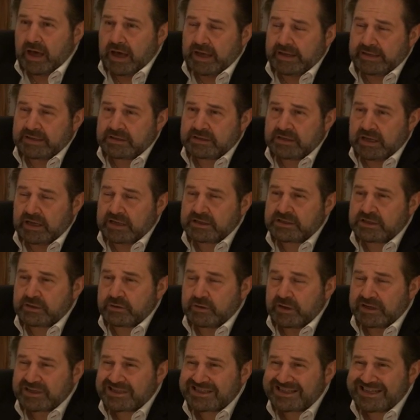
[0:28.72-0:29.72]
and
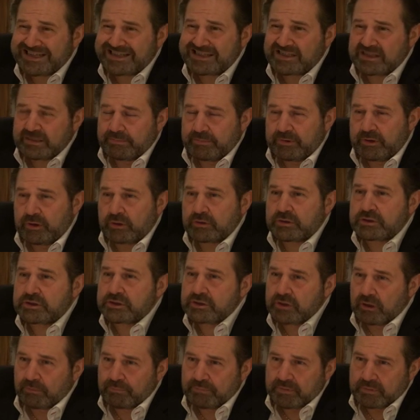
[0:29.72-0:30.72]
to assist them and not
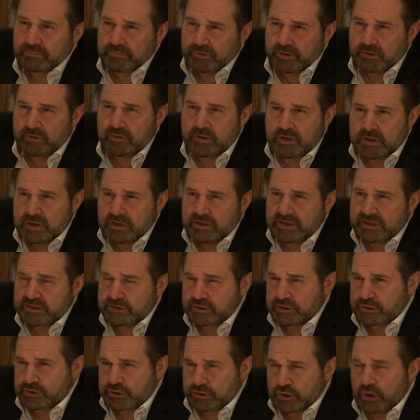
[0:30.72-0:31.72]
stop them,
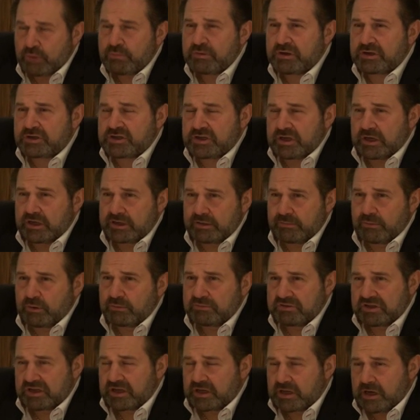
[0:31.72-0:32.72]
There's just so much at the
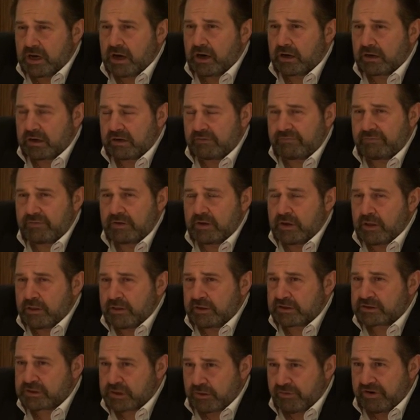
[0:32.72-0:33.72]
moment in Cardiff
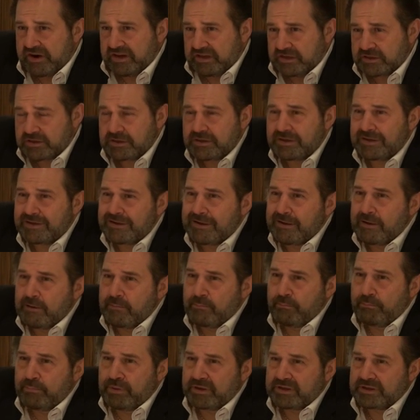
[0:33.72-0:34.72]
that's great,
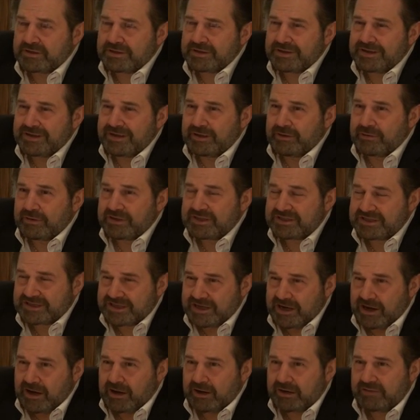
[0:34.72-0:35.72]
but it's
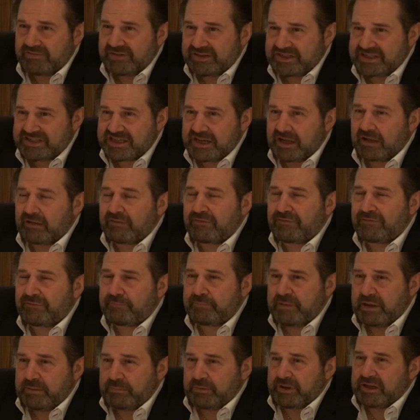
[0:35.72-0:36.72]
Cardiff itself,
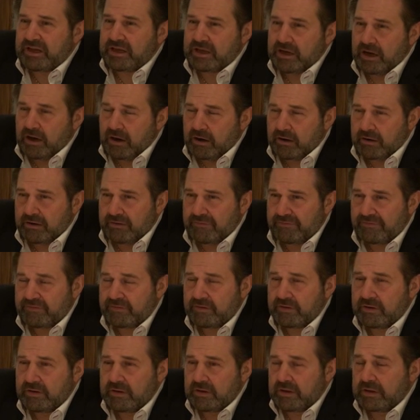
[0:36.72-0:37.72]
people in Cardiff,
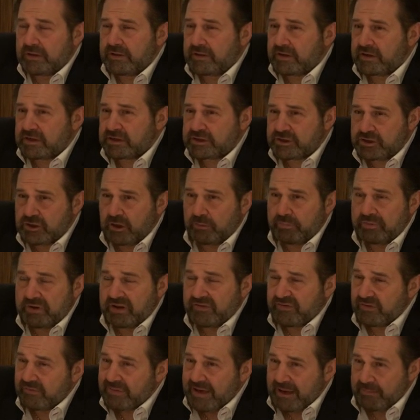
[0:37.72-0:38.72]
that are stopping
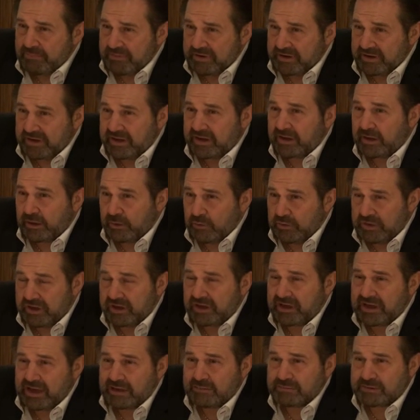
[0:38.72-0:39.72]
it from happening,
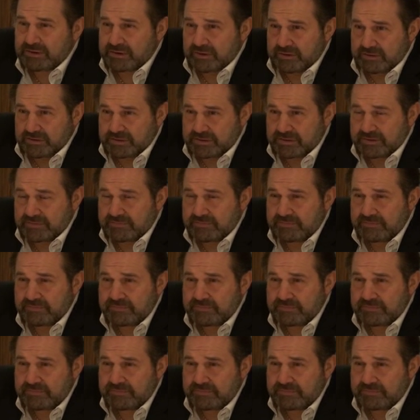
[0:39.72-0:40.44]
including councillors.